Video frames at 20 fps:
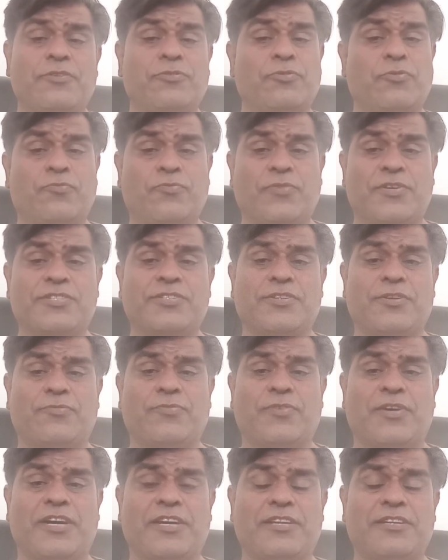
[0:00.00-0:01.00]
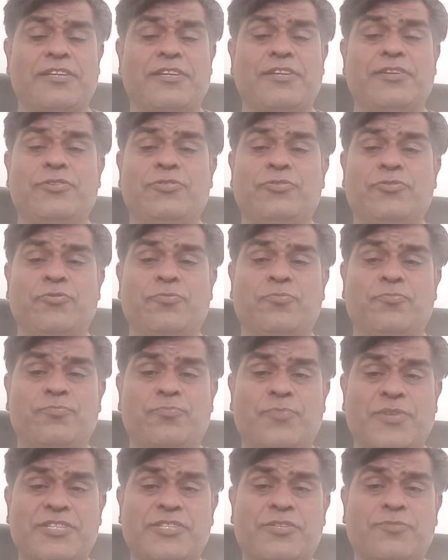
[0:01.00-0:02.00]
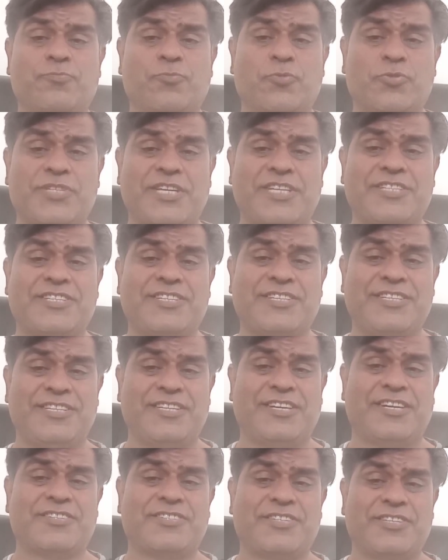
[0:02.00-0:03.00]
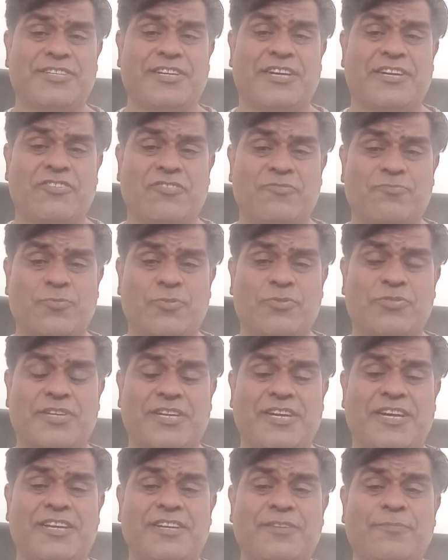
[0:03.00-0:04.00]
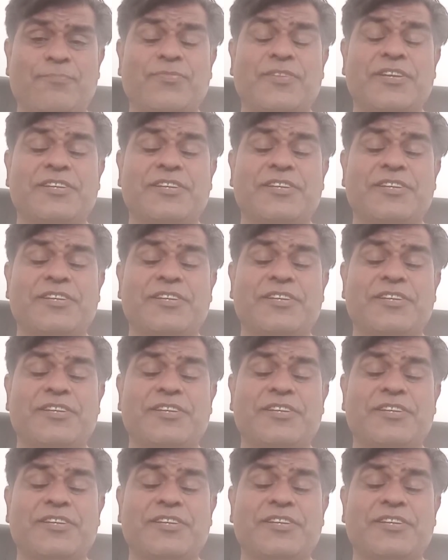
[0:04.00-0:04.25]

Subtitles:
So first of all, you must possess TRC card of Portugal.